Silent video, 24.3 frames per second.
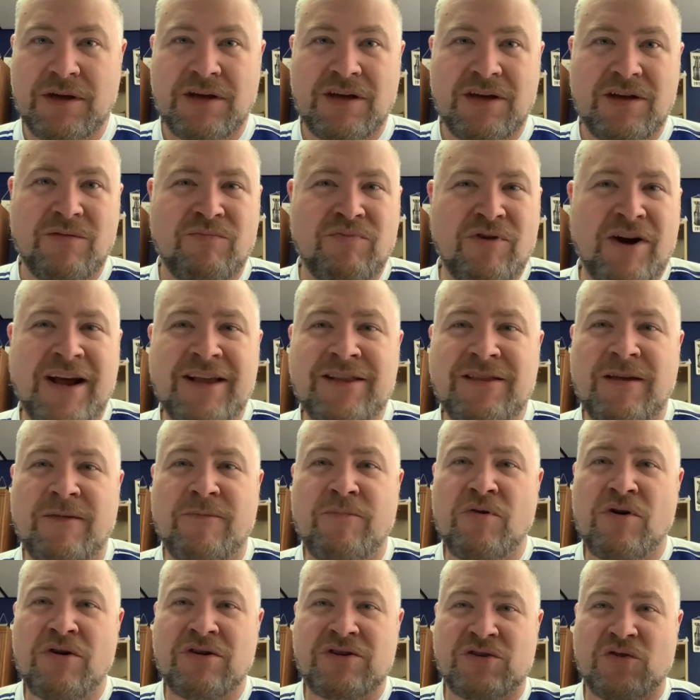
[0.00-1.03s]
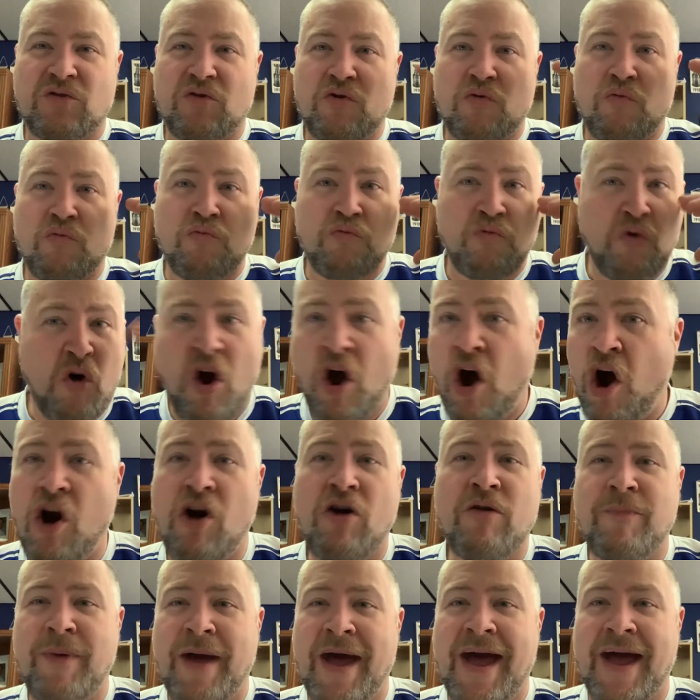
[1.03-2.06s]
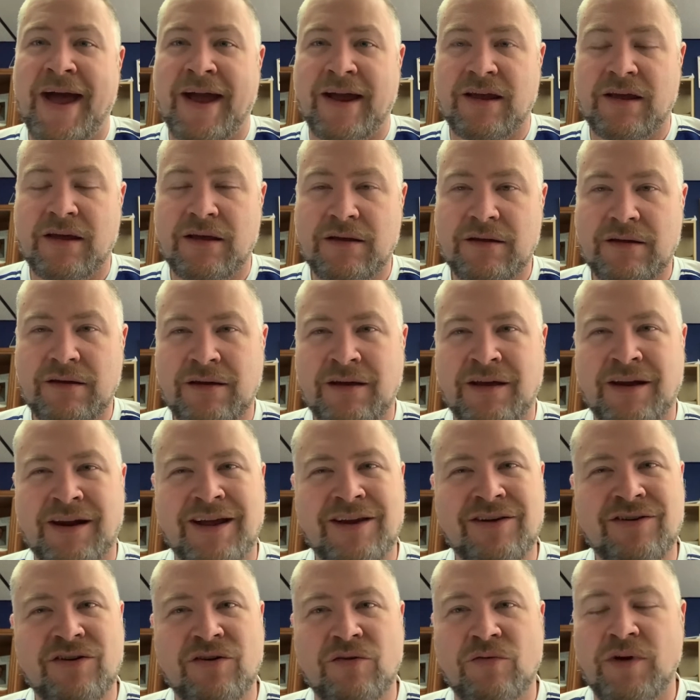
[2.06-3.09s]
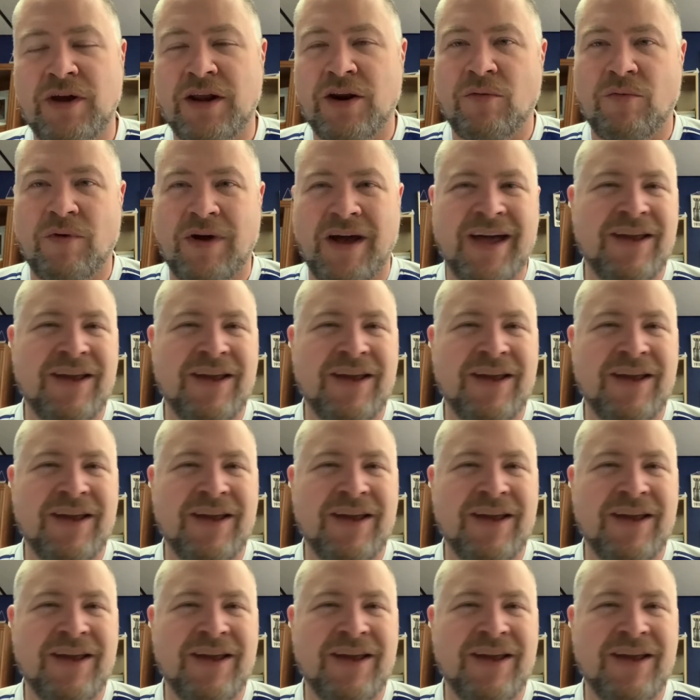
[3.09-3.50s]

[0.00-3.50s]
Bradley Brooks roared back, and I knew right away.